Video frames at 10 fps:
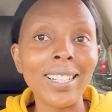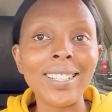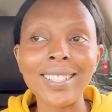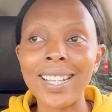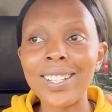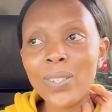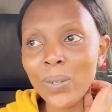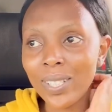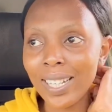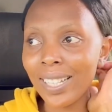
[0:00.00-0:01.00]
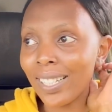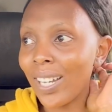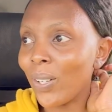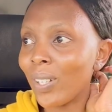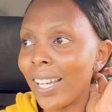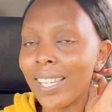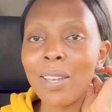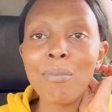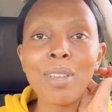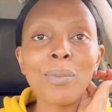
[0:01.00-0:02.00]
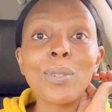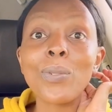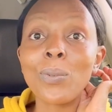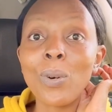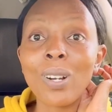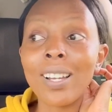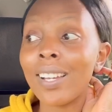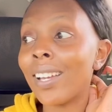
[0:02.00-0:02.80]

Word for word: in sight because right now i can't be able to walk